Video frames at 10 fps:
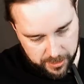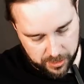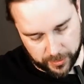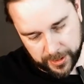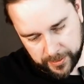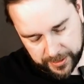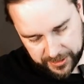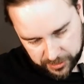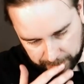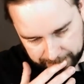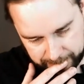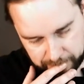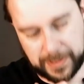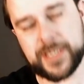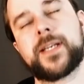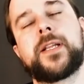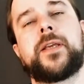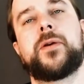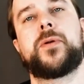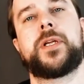So here are instructions. Basically,
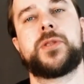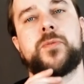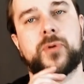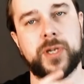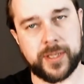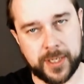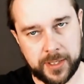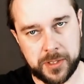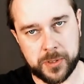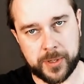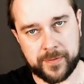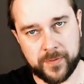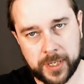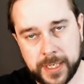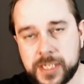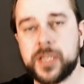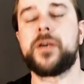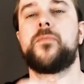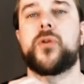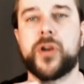you need to breathe into the device,
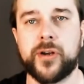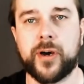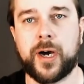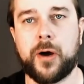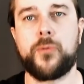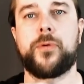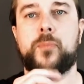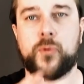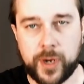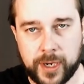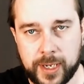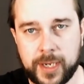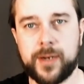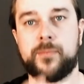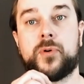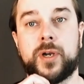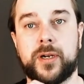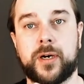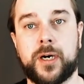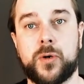breathe out, breathe in, breathe
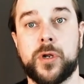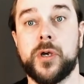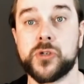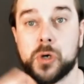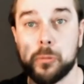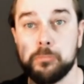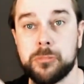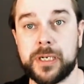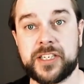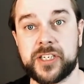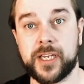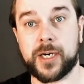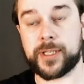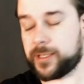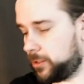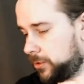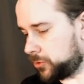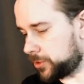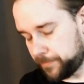out. So let's see how that goes.